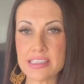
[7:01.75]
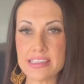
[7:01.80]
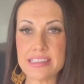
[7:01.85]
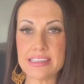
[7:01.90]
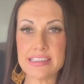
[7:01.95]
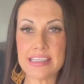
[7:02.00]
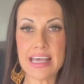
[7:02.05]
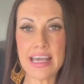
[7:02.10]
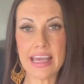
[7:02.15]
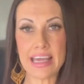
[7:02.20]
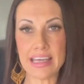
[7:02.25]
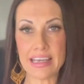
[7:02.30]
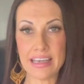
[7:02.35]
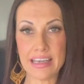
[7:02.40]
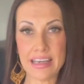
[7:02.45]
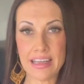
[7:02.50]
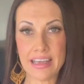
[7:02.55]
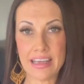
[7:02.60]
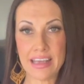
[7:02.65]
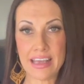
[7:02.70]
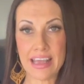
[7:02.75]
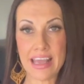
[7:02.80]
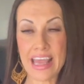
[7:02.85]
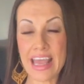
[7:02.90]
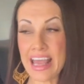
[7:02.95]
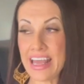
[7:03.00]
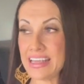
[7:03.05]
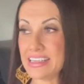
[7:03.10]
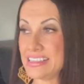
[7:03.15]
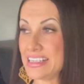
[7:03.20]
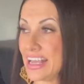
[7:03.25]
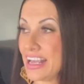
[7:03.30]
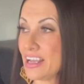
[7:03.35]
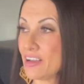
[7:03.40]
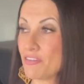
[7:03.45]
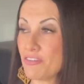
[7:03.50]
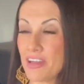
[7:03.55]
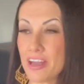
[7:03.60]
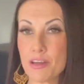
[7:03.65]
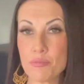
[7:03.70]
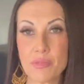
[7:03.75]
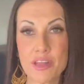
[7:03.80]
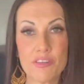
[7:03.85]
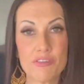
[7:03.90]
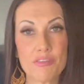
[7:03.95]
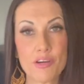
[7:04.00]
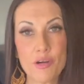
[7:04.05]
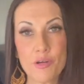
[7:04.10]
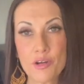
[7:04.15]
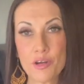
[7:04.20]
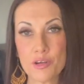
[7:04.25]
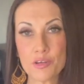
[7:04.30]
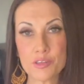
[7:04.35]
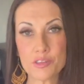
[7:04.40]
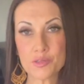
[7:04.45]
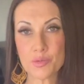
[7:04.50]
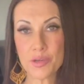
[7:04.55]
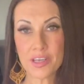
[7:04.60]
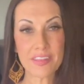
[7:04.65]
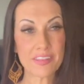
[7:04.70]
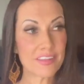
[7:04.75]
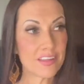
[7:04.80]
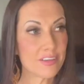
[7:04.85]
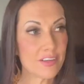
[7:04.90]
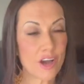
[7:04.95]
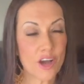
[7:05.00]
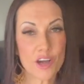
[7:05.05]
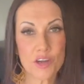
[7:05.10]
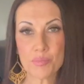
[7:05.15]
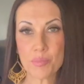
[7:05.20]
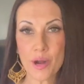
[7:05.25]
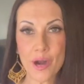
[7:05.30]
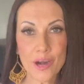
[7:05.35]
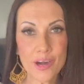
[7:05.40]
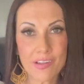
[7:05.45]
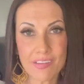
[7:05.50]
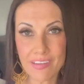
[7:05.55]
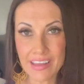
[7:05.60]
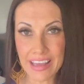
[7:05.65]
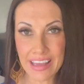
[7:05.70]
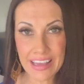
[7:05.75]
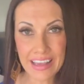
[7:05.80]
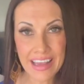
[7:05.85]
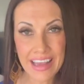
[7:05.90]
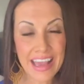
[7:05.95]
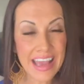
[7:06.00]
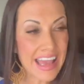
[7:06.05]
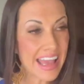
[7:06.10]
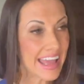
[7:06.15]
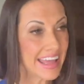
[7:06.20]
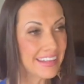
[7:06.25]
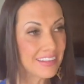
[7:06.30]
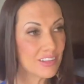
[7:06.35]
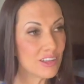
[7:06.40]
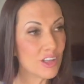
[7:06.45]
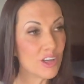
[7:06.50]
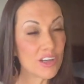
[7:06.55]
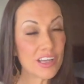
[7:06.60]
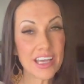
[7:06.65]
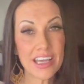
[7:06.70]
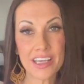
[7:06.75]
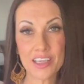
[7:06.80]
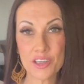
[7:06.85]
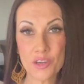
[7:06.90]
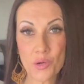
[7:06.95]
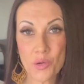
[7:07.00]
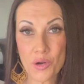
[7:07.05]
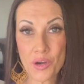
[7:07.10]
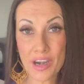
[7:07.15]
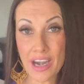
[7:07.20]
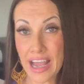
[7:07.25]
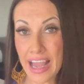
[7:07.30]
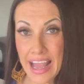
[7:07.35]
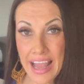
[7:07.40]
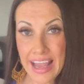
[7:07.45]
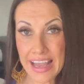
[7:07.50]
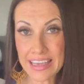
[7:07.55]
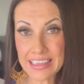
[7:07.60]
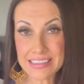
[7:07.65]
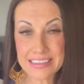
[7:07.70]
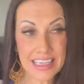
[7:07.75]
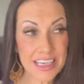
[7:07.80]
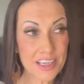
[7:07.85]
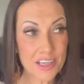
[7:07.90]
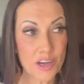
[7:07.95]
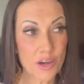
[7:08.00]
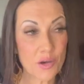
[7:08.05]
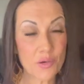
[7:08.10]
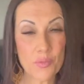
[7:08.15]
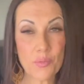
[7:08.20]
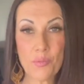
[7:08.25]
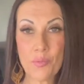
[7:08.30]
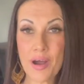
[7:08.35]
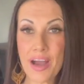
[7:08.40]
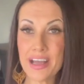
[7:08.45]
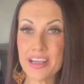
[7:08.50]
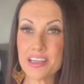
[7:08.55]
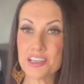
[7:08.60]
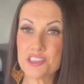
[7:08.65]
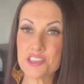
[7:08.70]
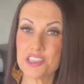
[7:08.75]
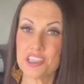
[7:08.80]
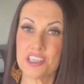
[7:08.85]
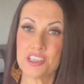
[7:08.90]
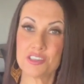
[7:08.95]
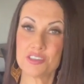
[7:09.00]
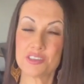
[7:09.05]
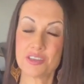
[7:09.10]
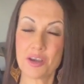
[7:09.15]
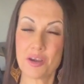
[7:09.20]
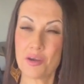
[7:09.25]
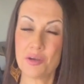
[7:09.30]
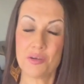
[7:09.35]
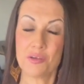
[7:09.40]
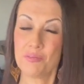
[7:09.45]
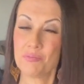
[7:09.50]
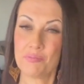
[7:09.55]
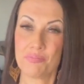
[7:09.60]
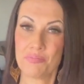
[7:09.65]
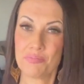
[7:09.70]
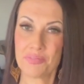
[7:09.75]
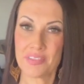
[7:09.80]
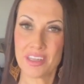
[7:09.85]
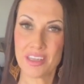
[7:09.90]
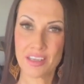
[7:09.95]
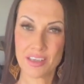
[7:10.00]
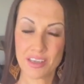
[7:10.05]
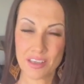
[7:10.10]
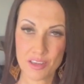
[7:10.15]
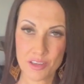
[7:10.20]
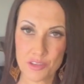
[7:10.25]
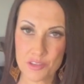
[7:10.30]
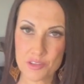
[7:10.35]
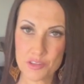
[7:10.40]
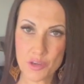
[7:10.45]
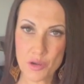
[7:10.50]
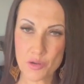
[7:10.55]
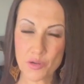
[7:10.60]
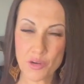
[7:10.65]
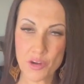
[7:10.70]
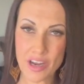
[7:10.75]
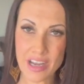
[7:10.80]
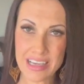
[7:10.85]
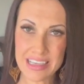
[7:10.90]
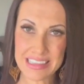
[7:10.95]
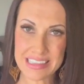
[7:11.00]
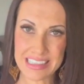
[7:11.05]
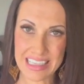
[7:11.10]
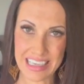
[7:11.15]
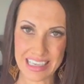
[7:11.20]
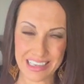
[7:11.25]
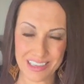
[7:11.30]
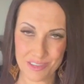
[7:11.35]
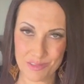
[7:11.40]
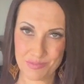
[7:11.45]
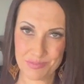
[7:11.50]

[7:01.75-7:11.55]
sit and take family photos with the dog Barkley and look at your ex and go, why is she so crazy?